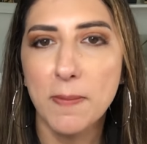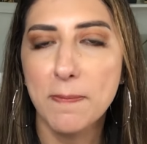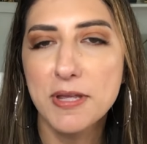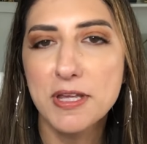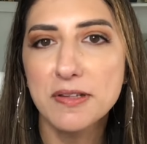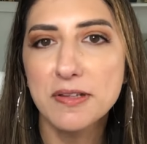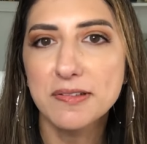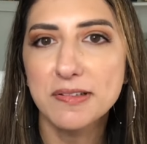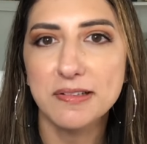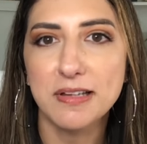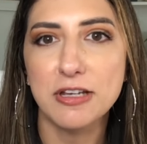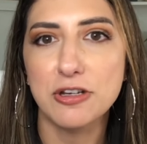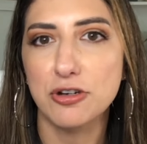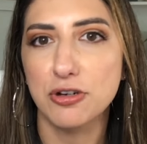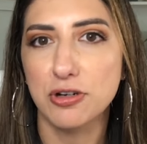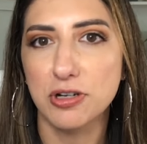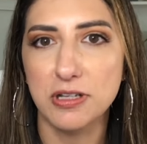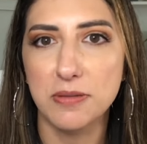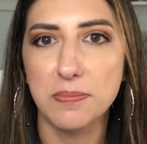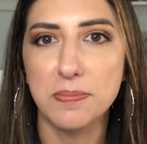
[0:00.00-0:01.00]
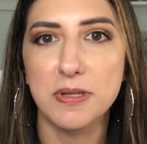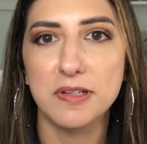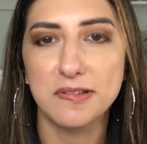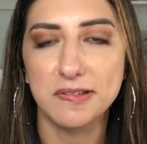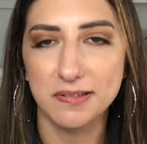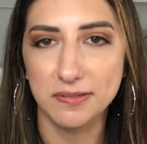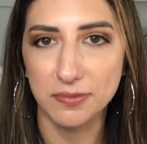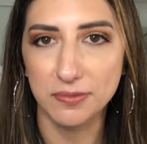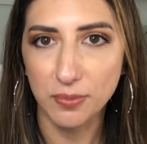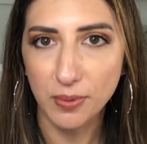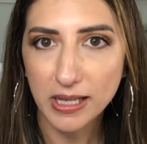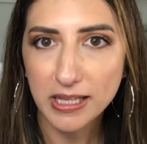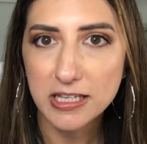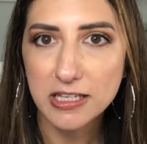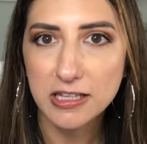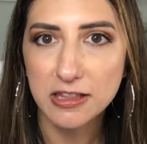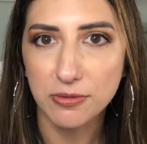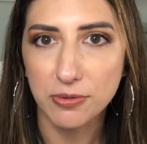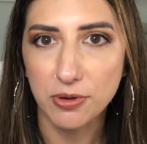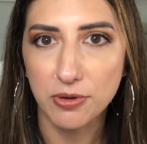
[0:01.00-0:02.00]
pieces that you're going to be
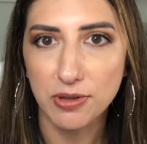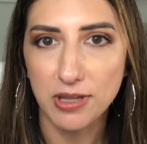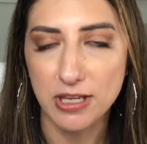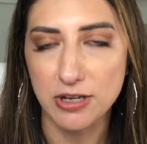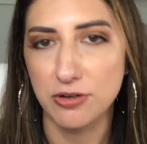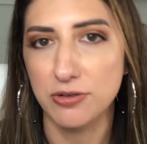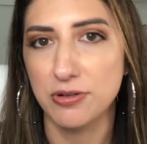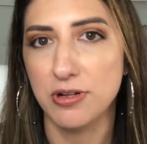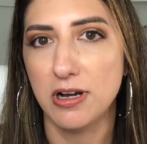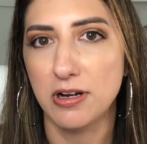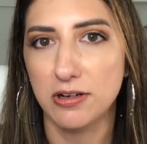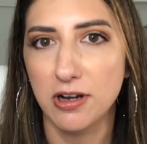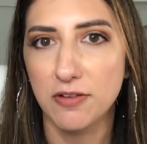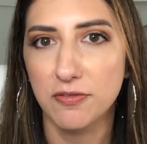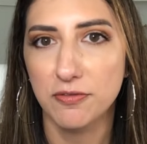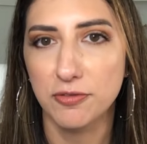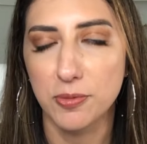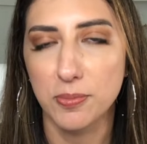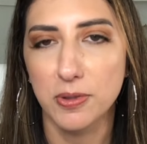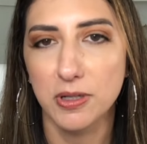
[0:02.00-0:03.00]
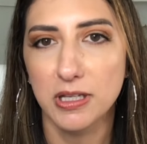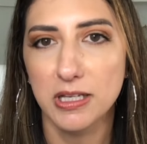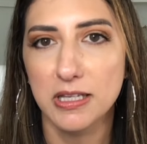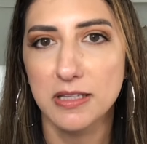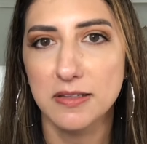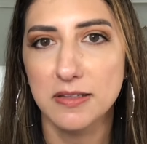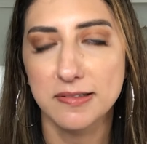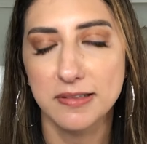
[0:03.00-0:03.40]
sweating through that you're not comfortable in.